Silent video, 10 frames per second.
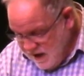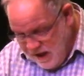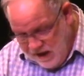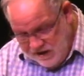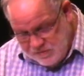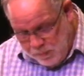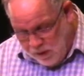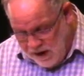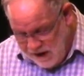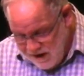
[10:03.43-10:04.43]
Uh, let's
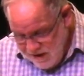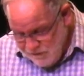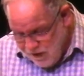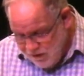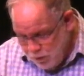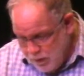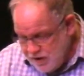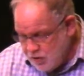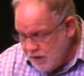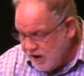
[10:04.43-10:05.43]
pray. Father,
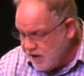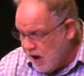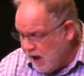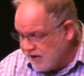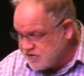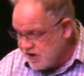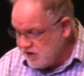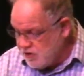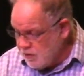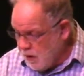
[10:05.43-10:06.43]
we do acknowledge
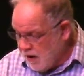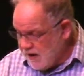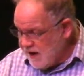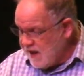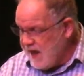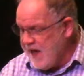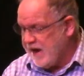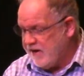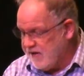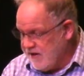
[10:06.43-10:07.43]
that you are at
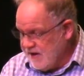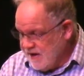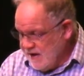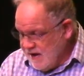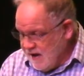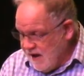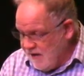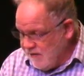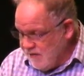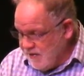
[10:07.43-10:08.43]
hand.
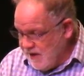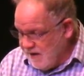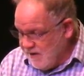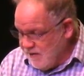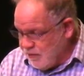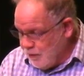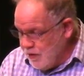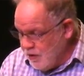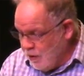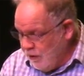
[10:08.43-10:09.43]
Uh, that
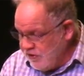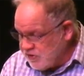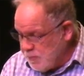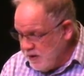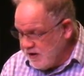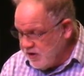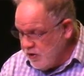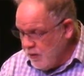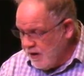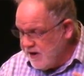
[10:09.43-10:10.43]
through your Holy Spirit,
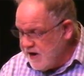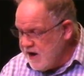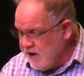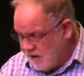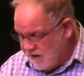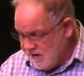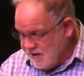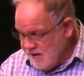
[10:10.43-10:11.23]
you are near.